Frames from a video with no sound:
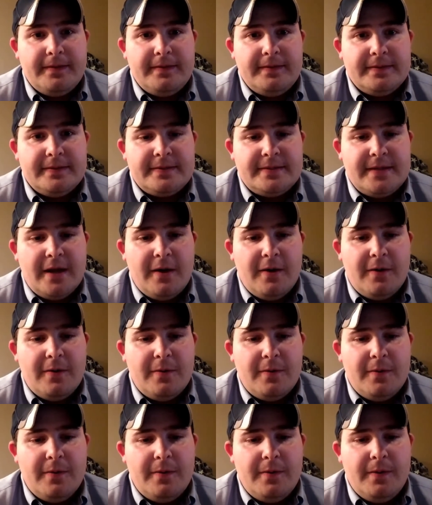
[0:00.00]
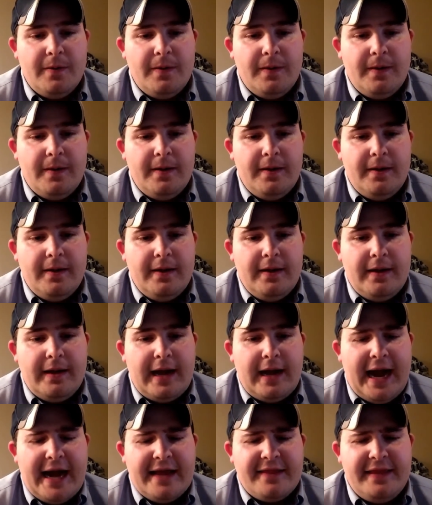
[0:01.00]
So
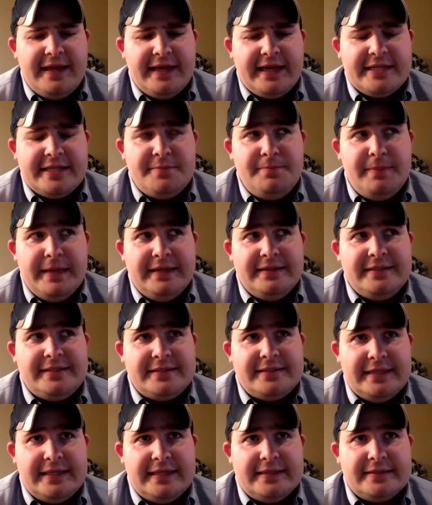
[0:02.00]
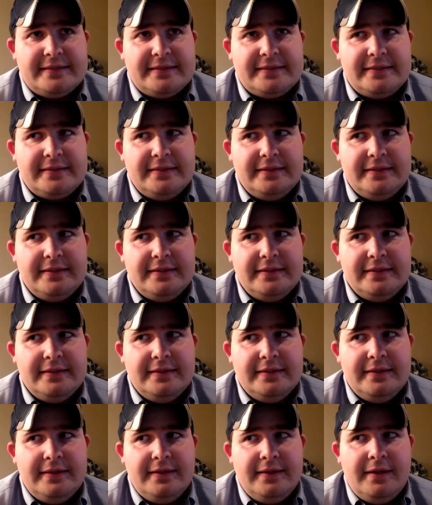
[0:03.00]
I think it's been since
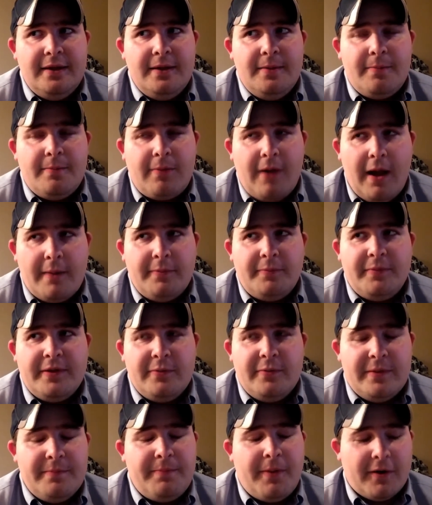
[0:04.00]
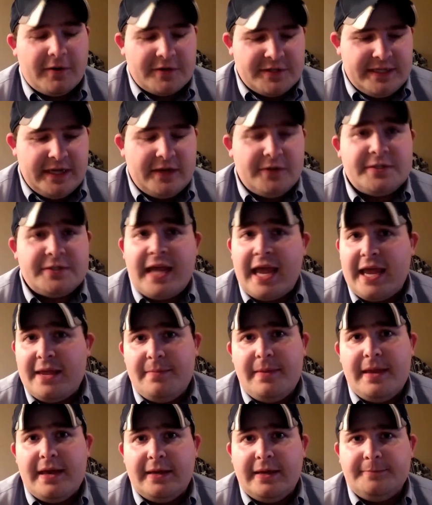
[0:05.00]
probably when Parcells
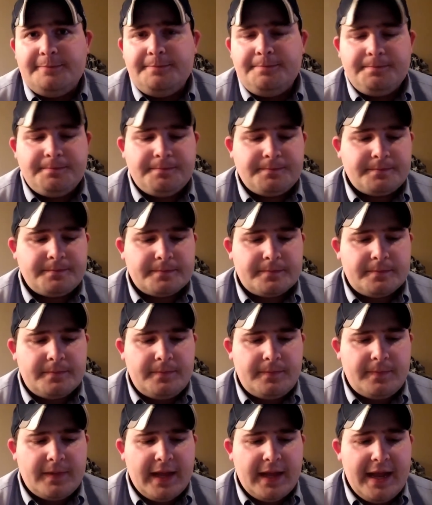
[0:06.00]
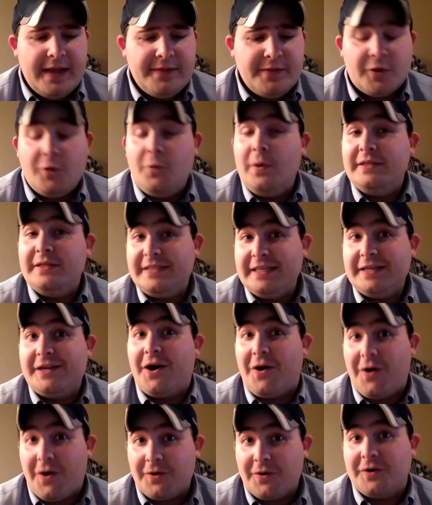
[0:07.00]
came in and the Quincy
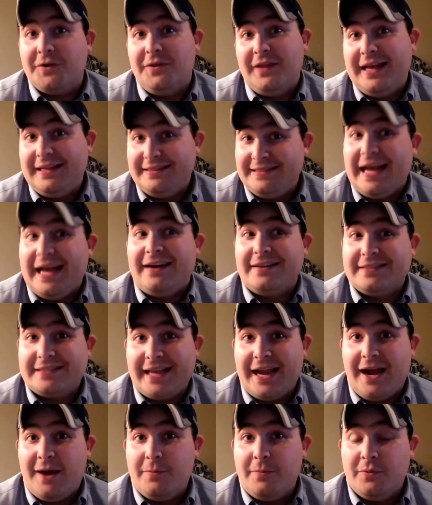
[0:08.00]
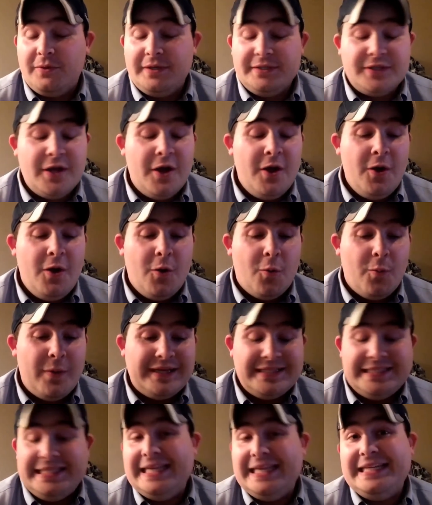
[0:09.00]
Carter-led Dallas Cowboys
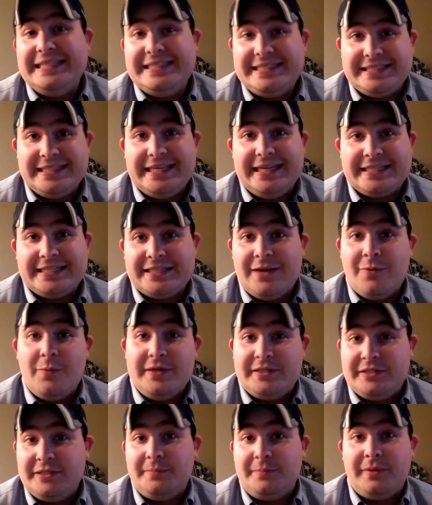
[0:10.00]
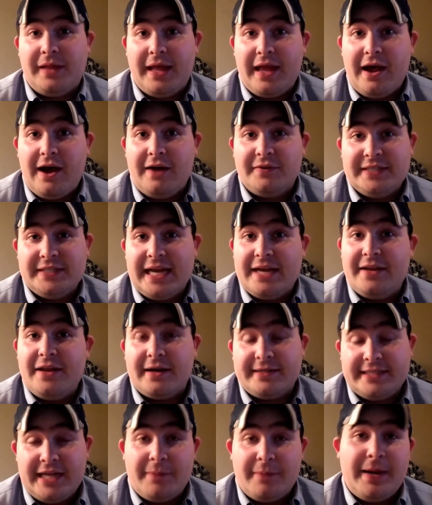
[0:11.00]
went 10-6 and went to the playoffs and got
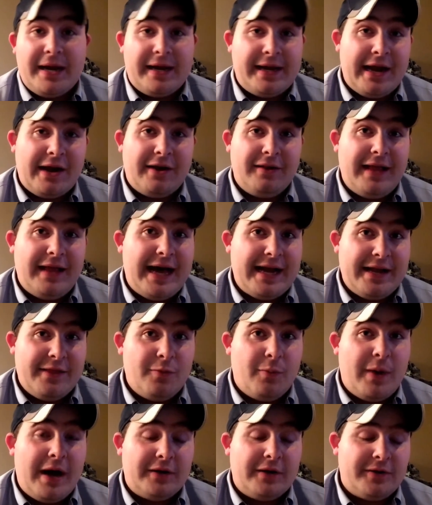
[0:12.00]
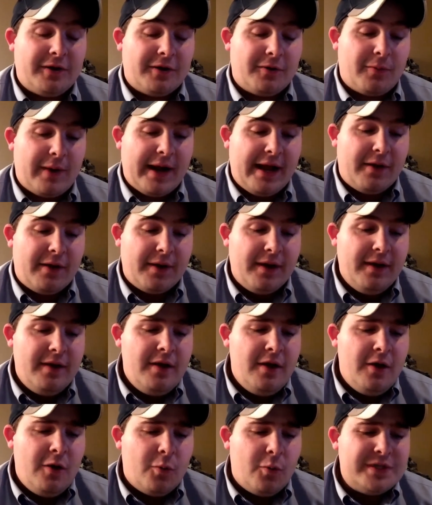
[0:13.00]
knocked out by Carolina in the wild card round,
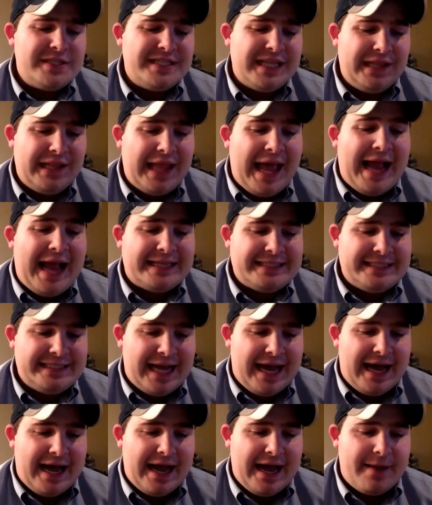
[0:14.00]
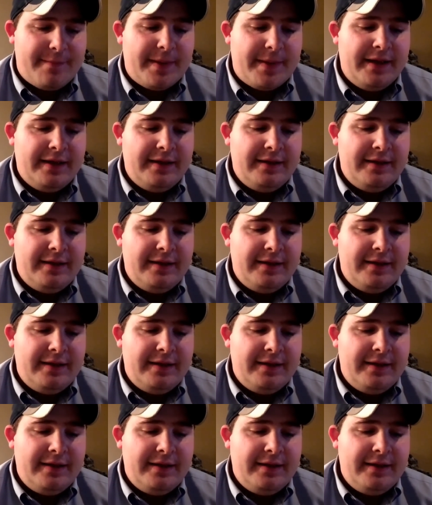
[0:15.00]
was the last time